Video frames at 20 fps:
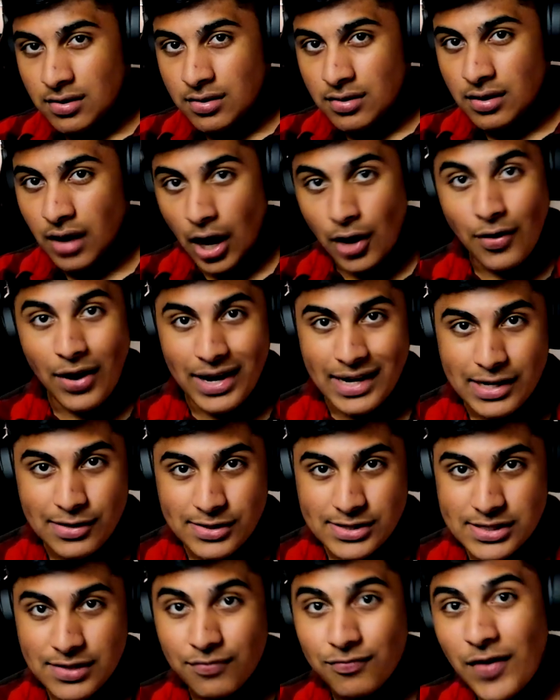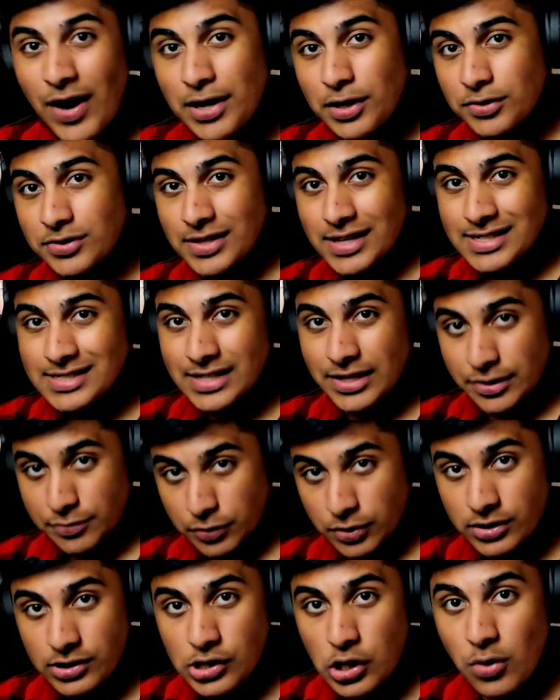Alright, here are some final things that are
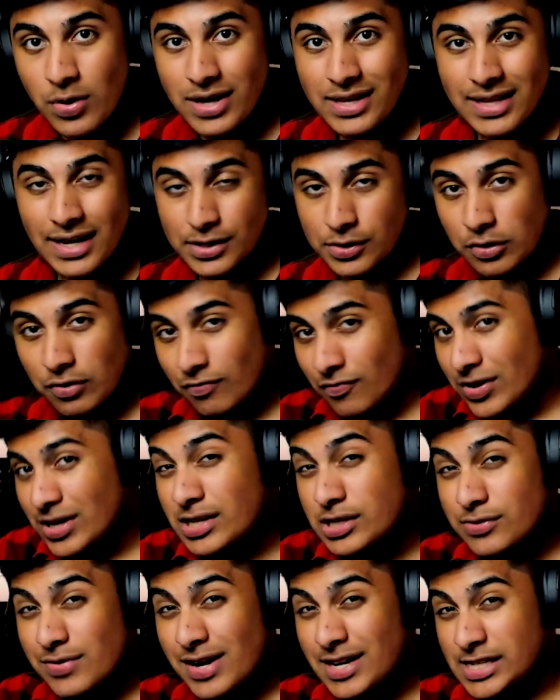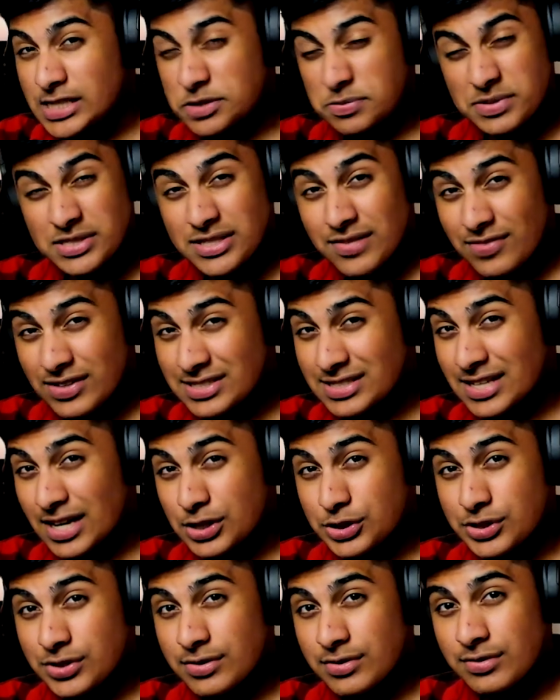worth knowing that don't fit into any specific
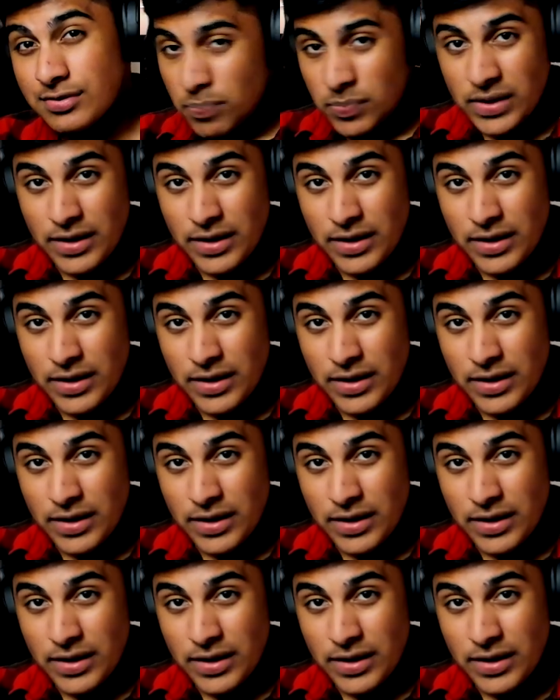section.